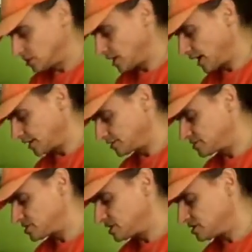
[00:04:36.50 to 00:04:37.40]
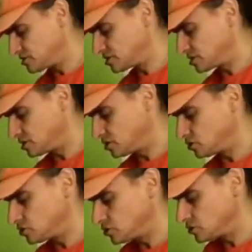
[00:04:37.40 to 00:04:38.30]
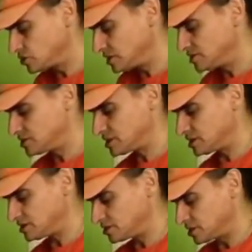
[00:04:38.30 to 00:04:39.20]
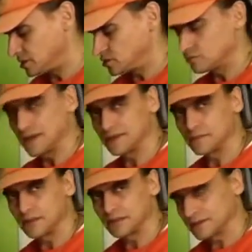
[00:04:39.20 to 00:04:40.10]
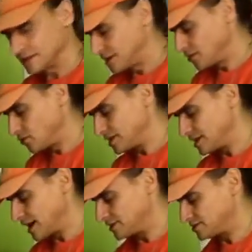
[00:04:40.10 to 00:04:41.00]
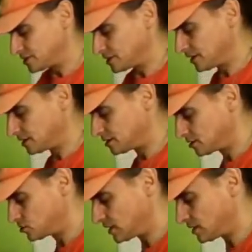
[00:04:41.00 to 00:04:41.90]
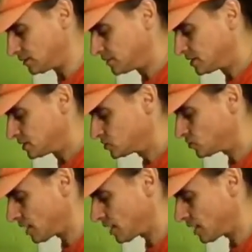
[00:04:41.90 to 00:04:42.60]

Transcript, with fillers: and seeds, you use these seeds to make the milk really nice and gentle. So I